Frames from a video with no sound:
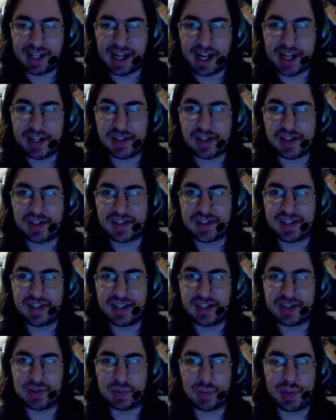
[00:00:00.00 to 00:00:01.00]

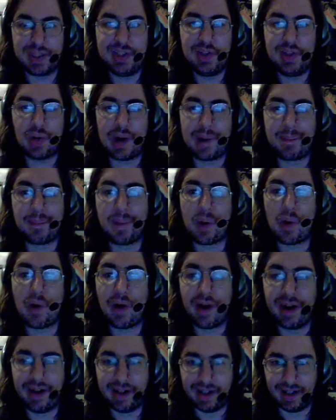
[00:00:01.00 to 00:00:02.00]
consciousness when you are
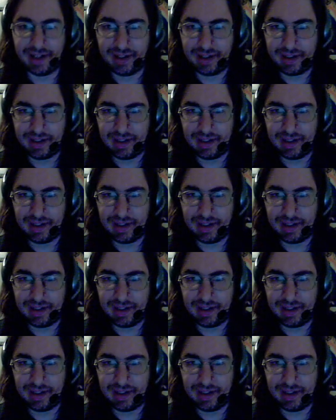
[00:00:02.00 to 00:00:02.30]
born.